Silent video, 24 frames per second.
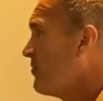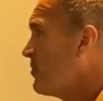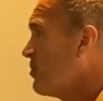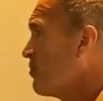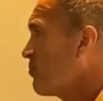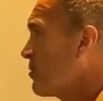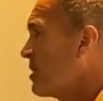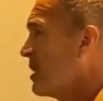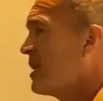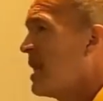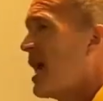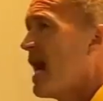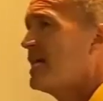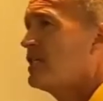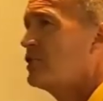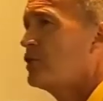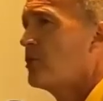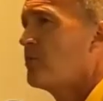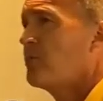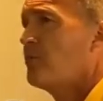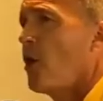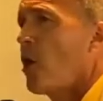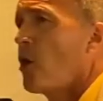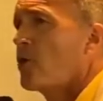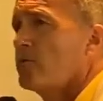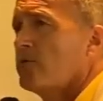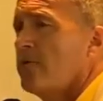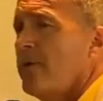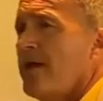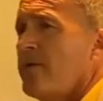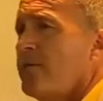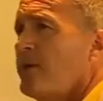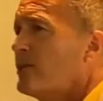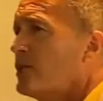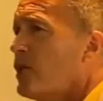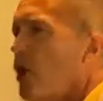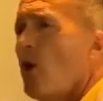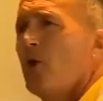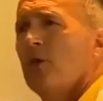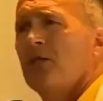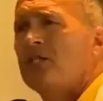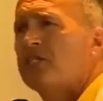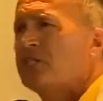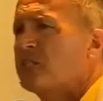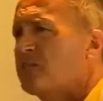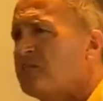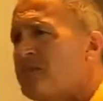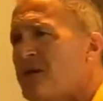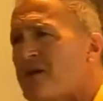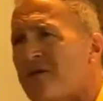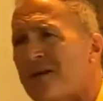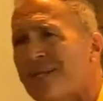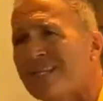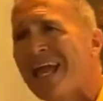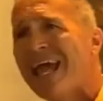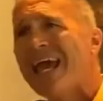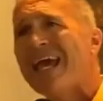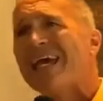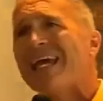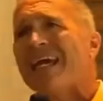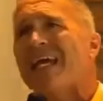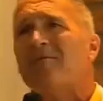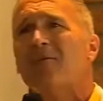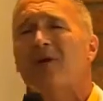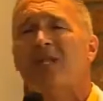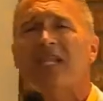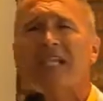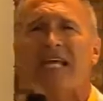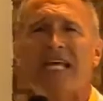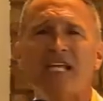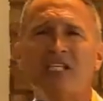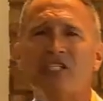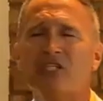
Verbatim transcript: you realize you're partnering with the Holy Spirit, He will lead